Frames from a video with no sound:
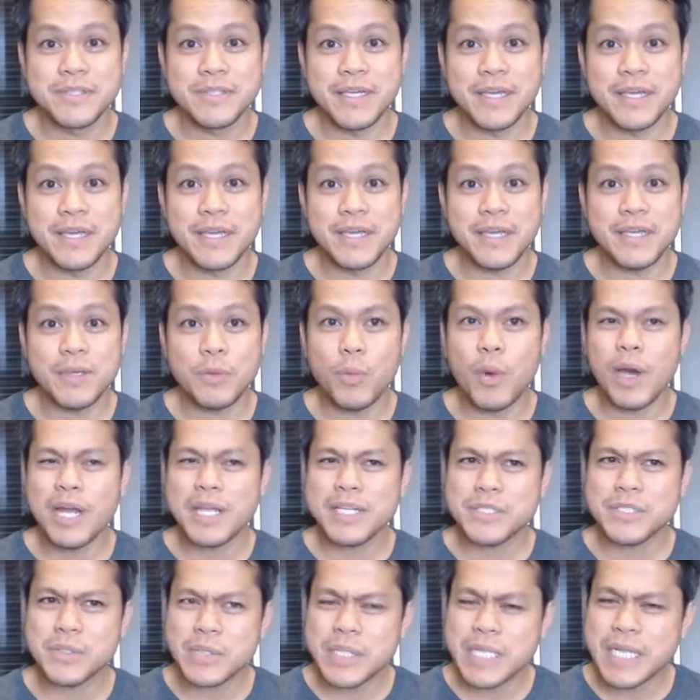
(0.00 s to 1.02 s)
Okay,
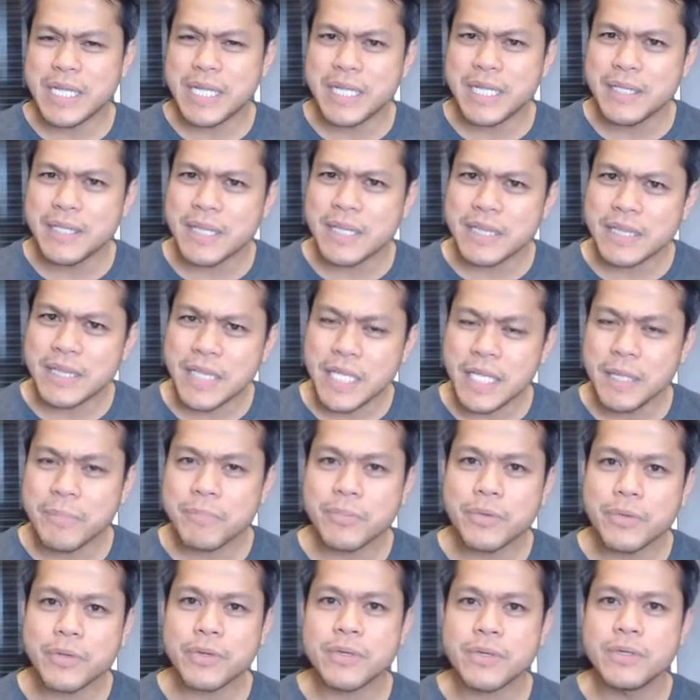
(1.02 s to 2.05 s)
what is really the
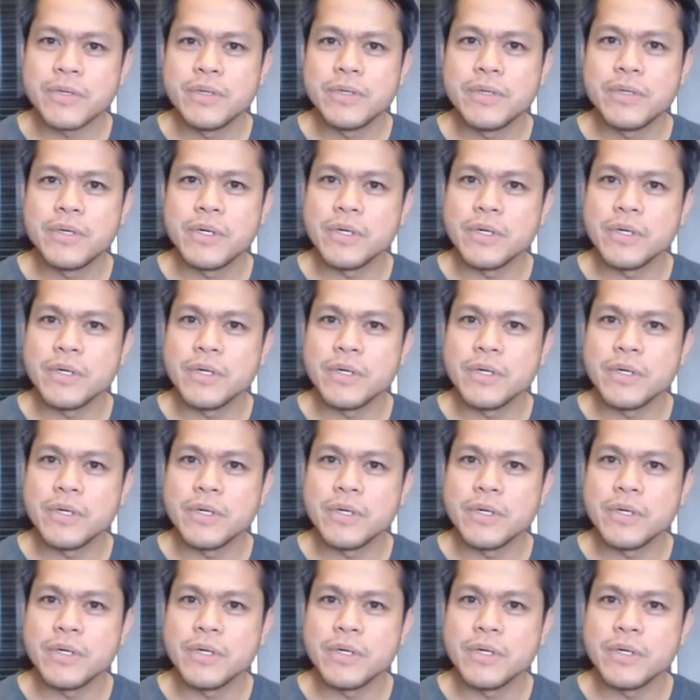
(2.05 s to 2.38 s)
deeper